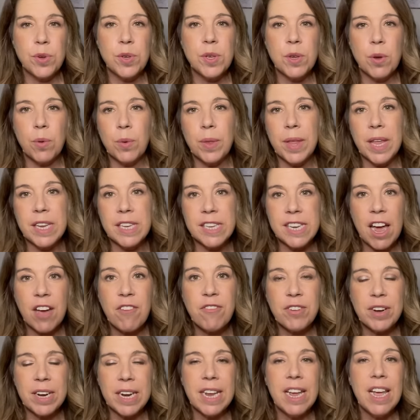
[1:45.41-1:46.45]
So then
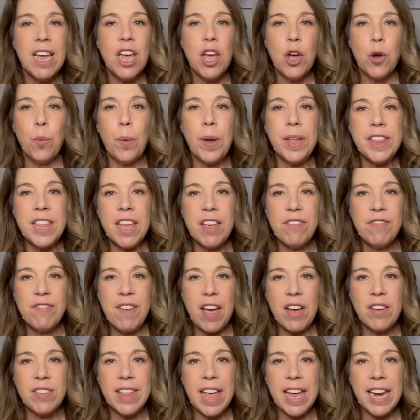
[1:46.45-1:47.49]
definitely when they
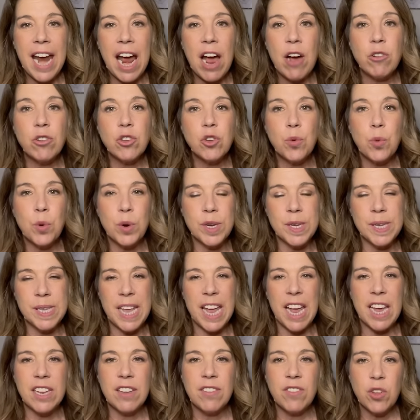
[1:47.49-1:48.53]
found that out towards
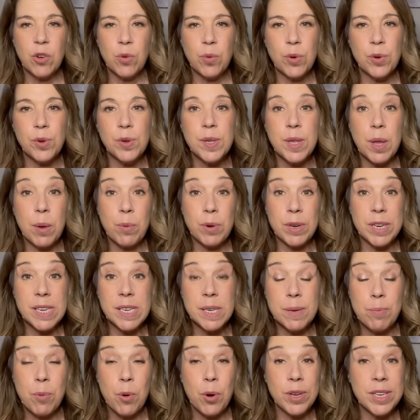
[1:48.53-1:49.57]
the end of the cruise, they were
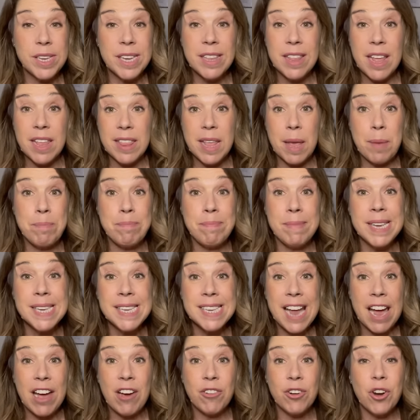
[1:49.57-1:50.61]
disappointed that they
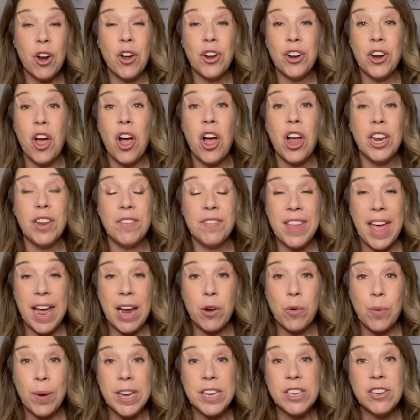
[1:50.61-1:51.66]
missed out on all of
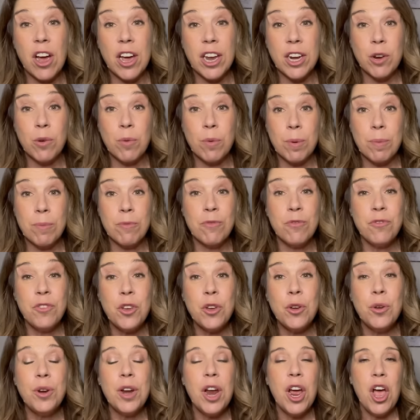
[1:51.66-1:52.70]
that great dining room
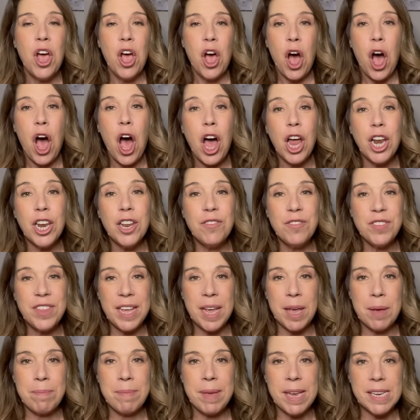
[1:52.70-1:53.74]
food, all of
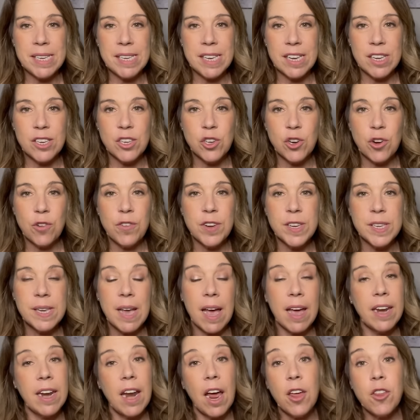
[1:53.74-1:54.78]
the amazing service.
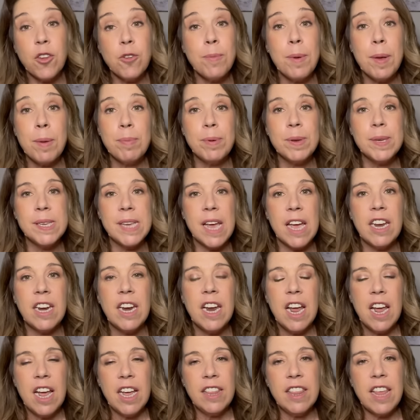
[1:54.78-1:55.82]
And other people said
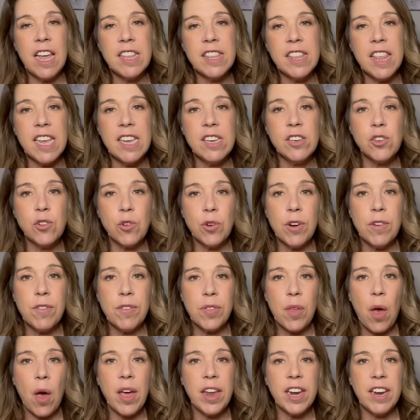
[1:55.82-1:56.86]
that they sort of
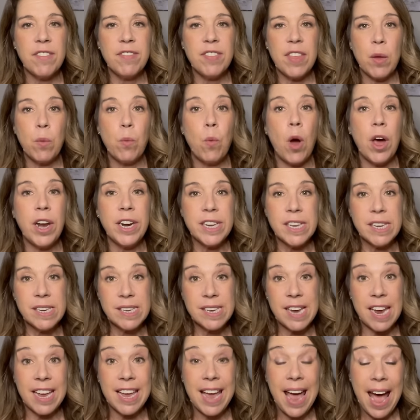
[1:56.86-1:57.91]
thought if they wanted to
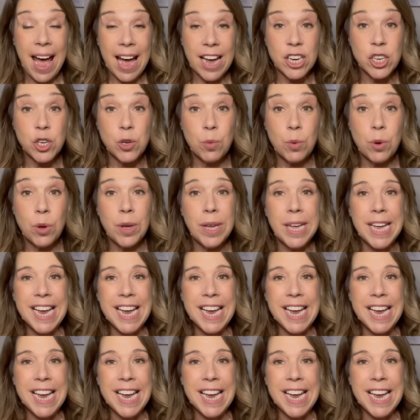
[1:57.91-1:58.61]
stay casual,